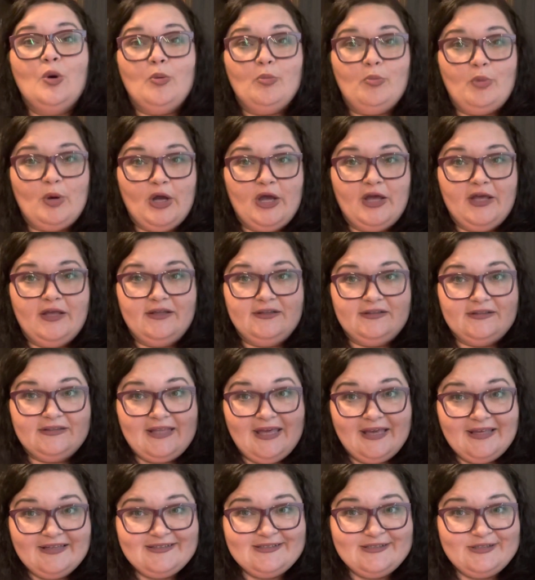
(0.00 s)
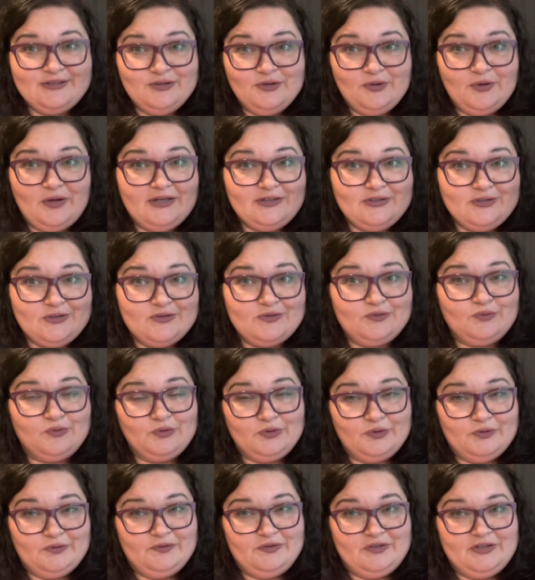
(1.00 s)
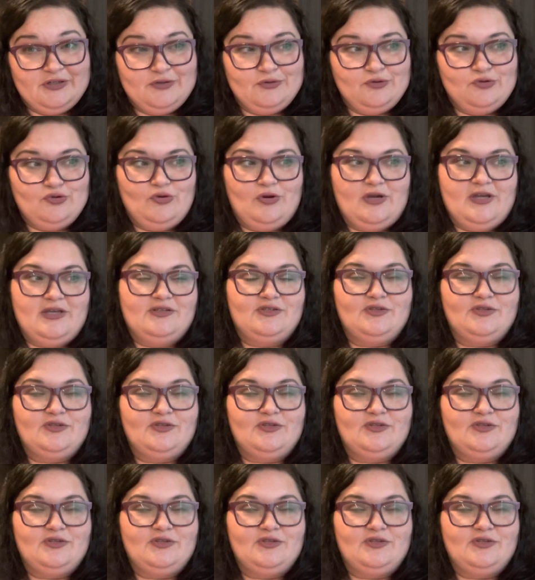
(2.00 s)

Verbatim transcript: But that is a note I just really, really enjoy.